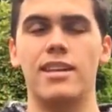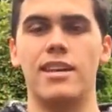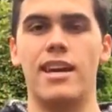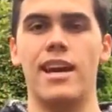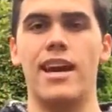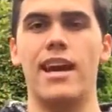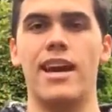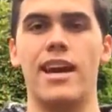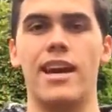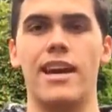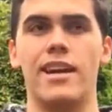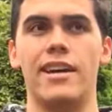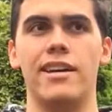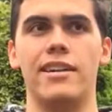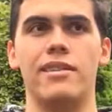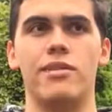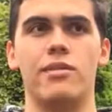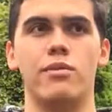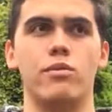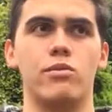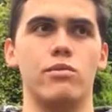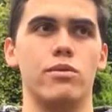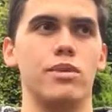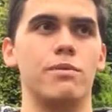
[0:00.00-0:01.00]

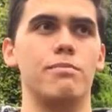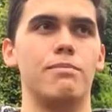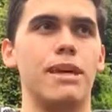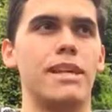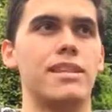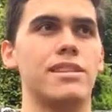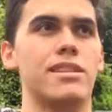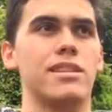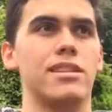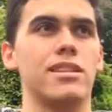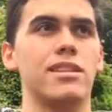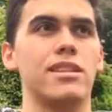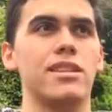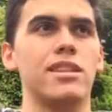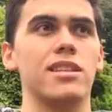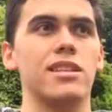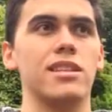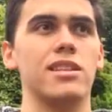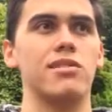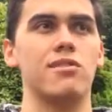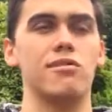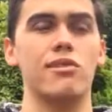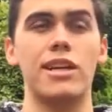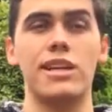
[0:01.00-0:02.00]
and we basically
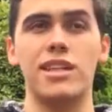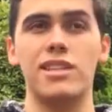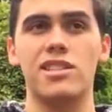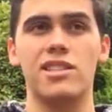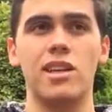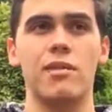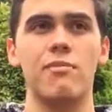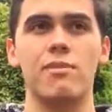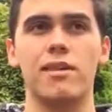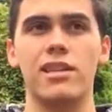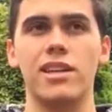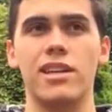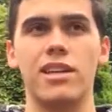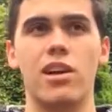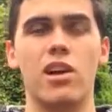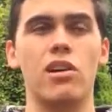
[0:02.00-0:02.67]
created something